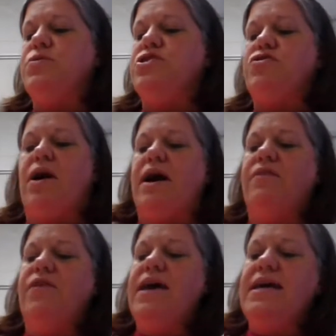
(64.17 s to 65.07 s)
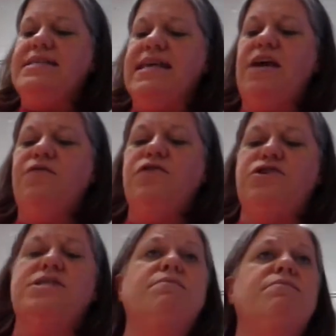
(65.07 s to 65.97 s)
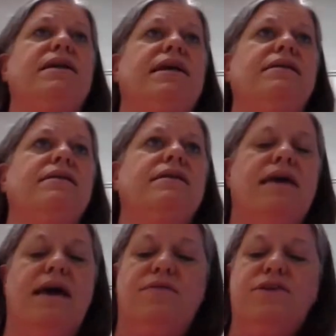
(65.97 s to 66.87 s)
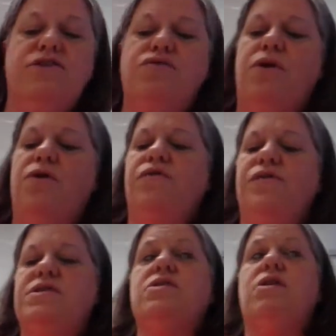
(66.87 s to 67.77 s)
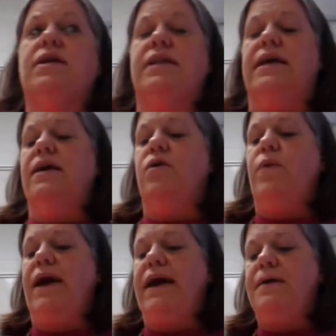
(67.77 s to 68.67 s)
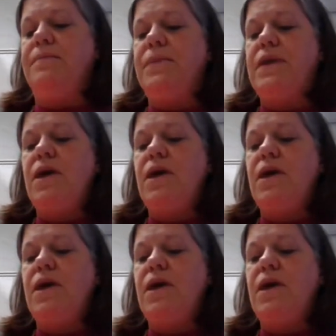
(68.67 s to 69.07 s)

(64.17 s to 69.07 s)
into his drive, stayed for just a minute, and then drove sulkily away.